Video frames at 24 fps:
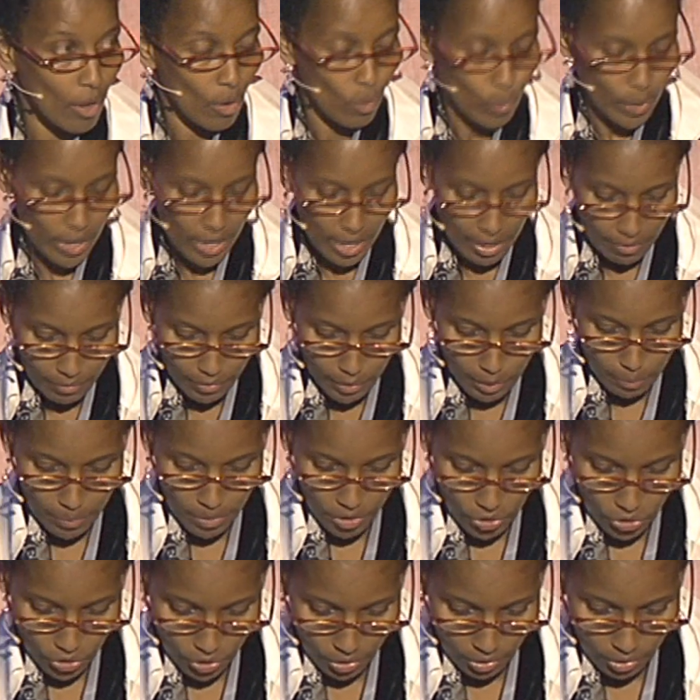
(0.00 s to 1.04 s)
We give
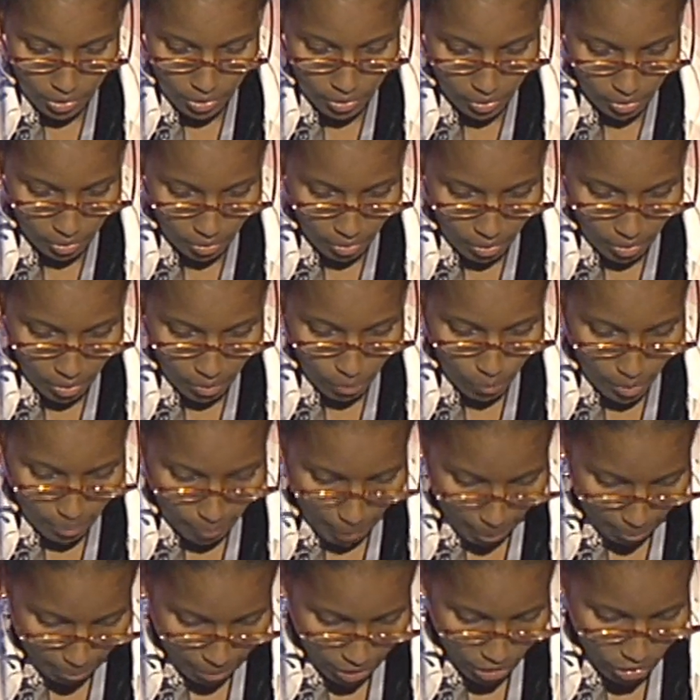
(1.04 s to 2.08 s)
speeches, we
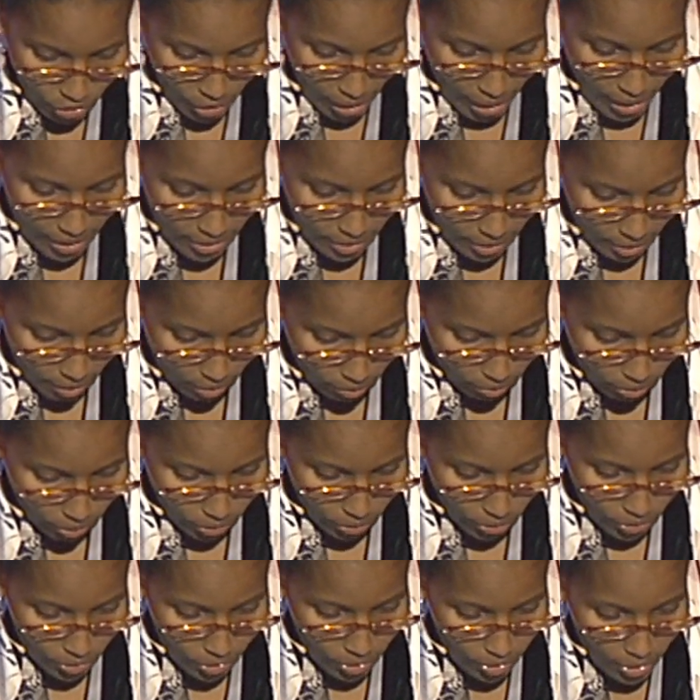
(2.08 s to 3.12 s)
publish
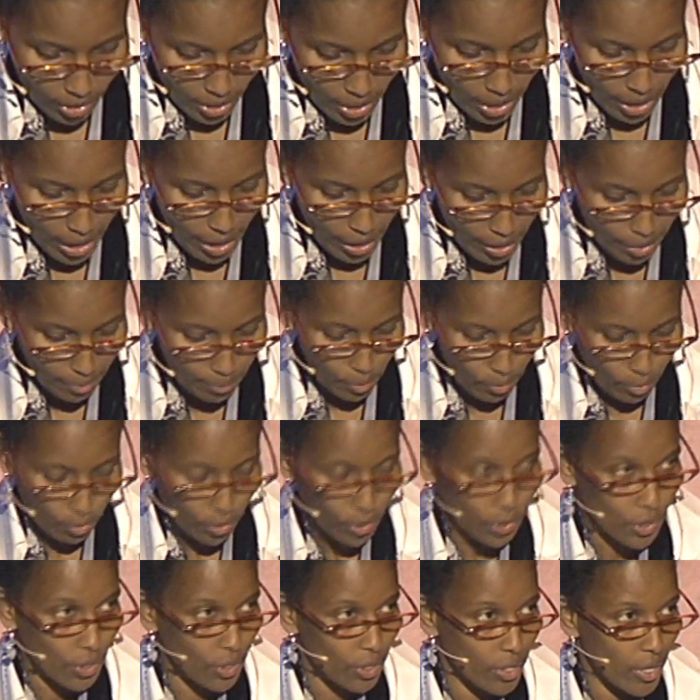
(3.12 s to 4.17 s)
articles and
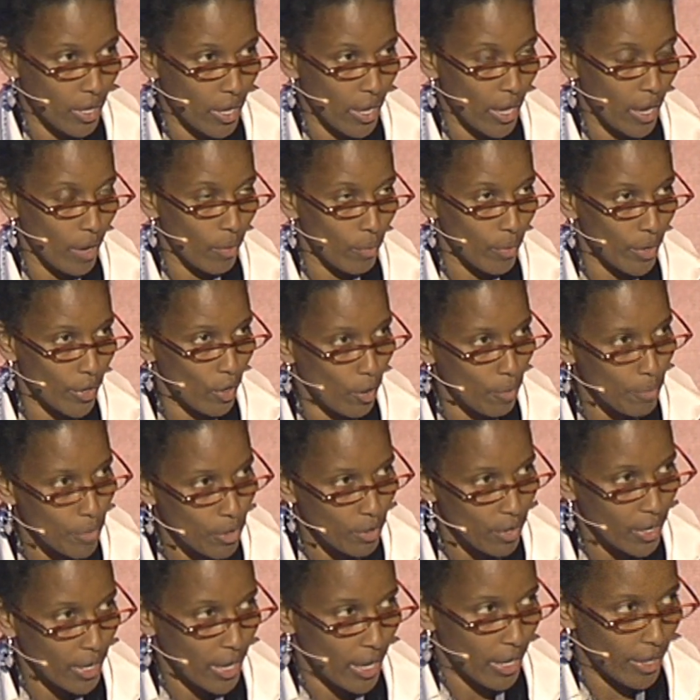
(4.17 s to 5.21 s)
books, and we
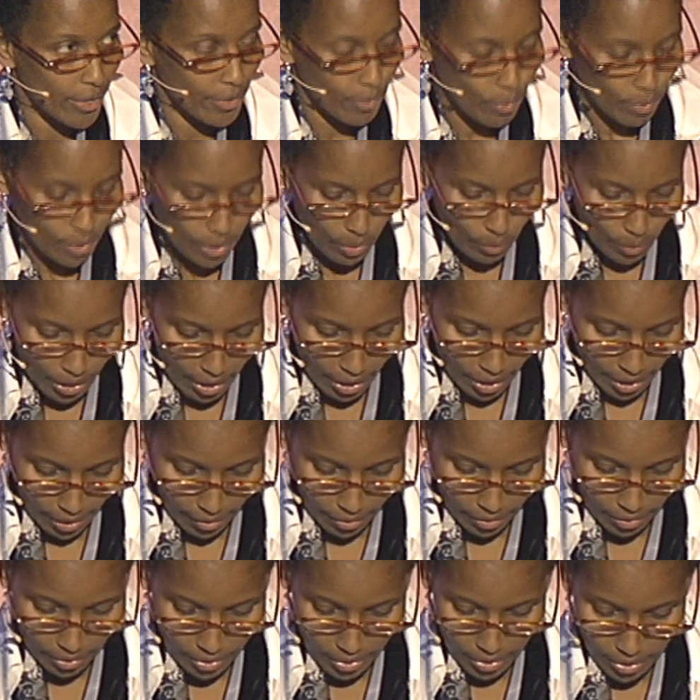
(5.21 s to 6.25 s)
communicate with one
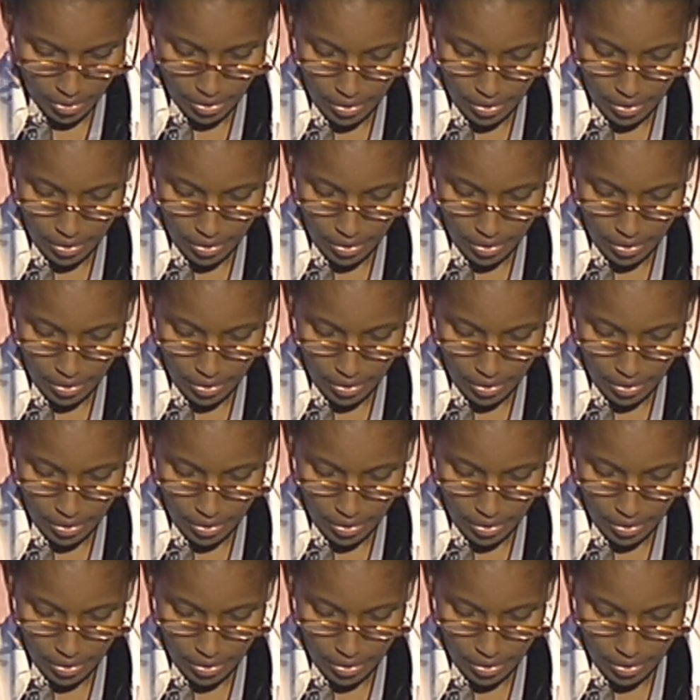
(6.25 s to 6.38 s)
another.